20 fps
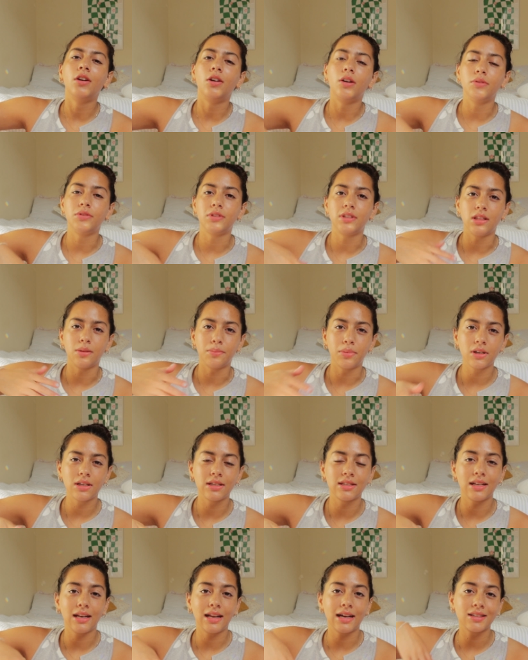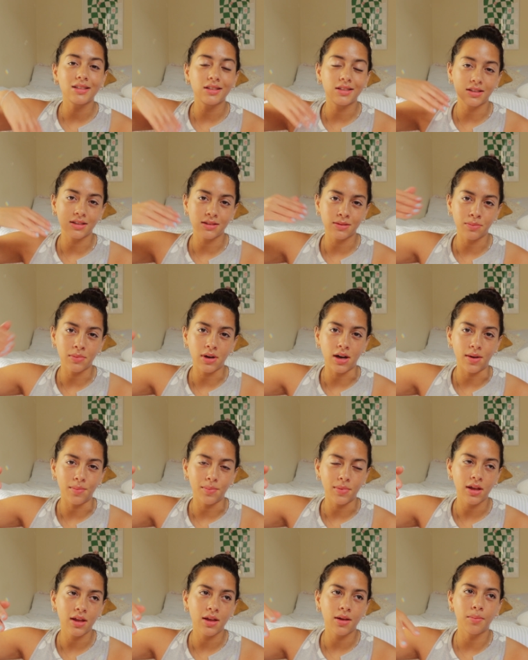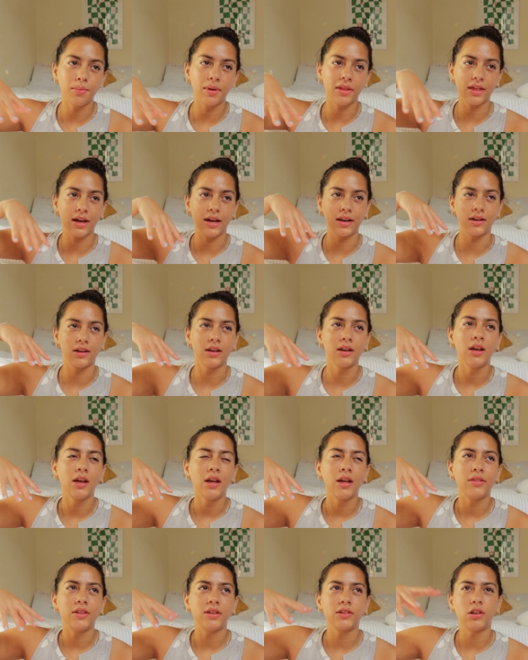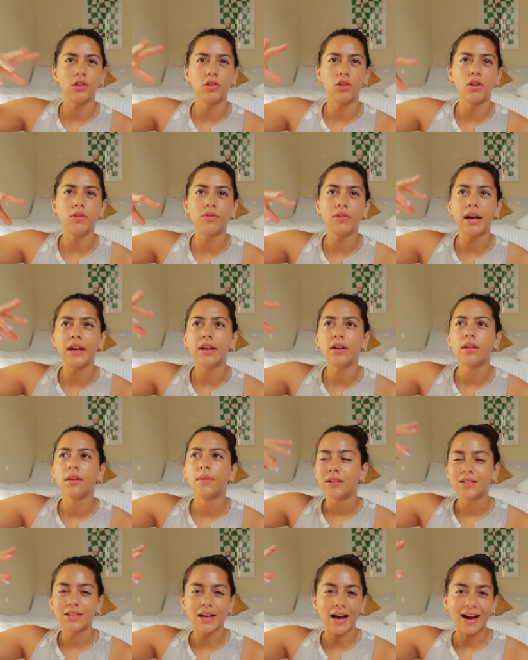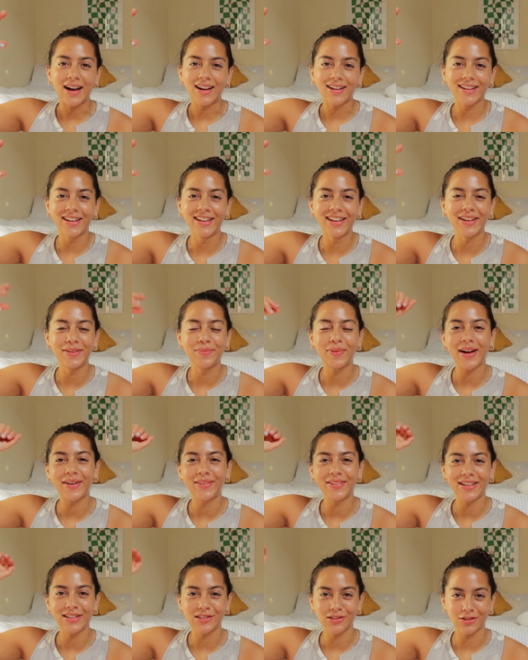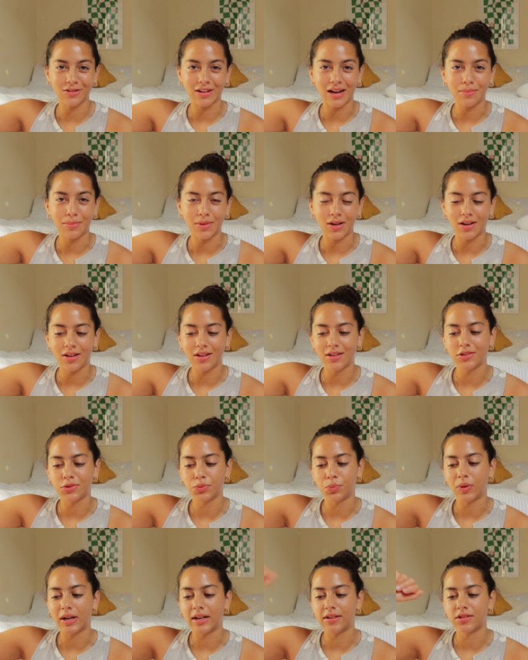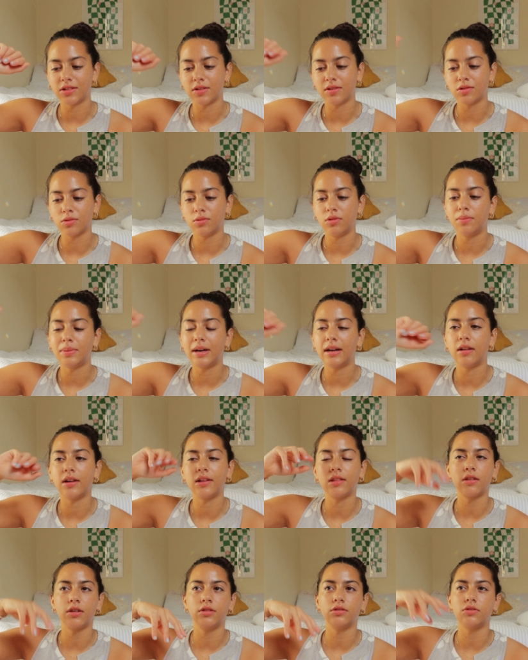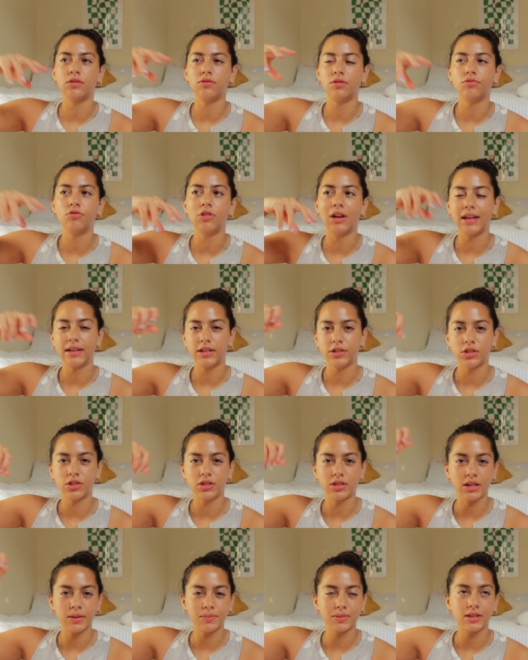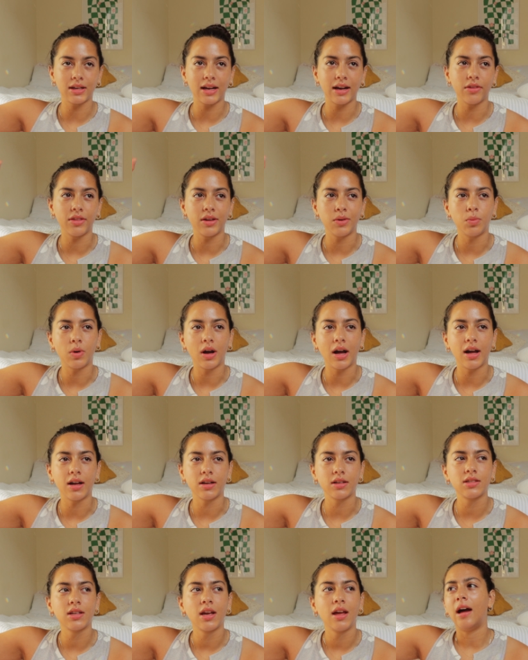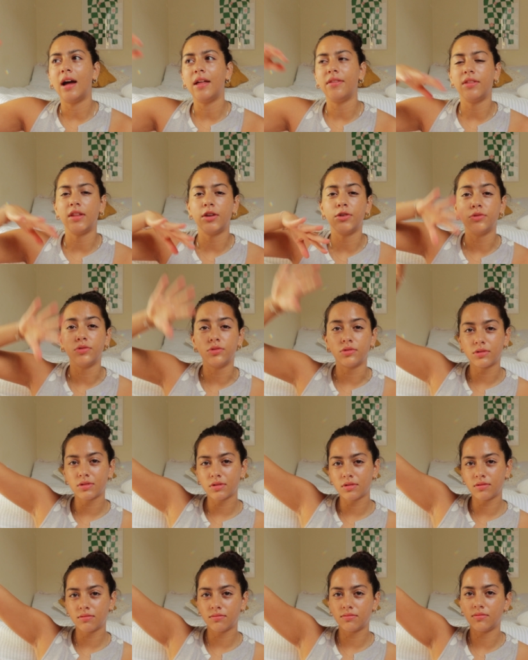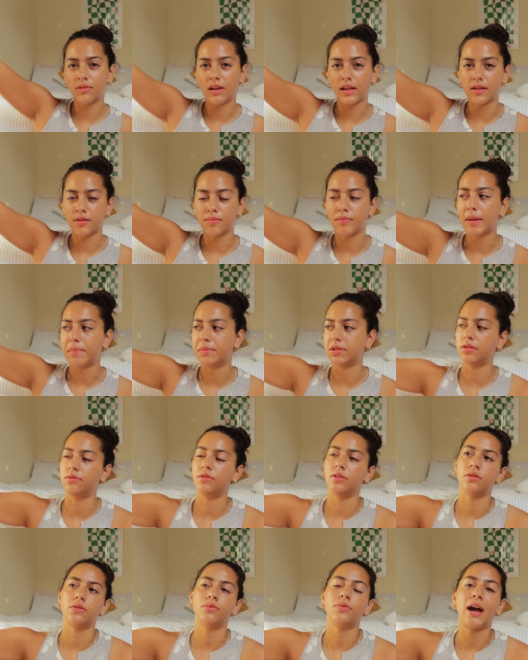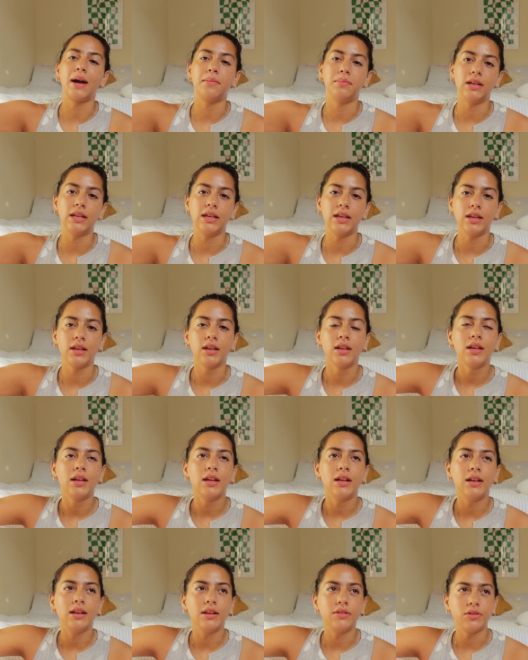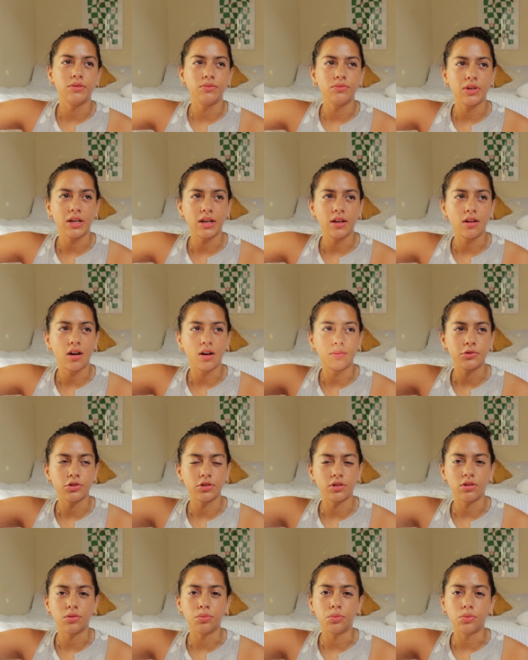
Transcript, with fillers: obviously the book is a letter to his mum, but then there's a lot of like chat about his grandma as well, so it's all about like those relationships and how they worked and those like members of his family lived in Vietnam during the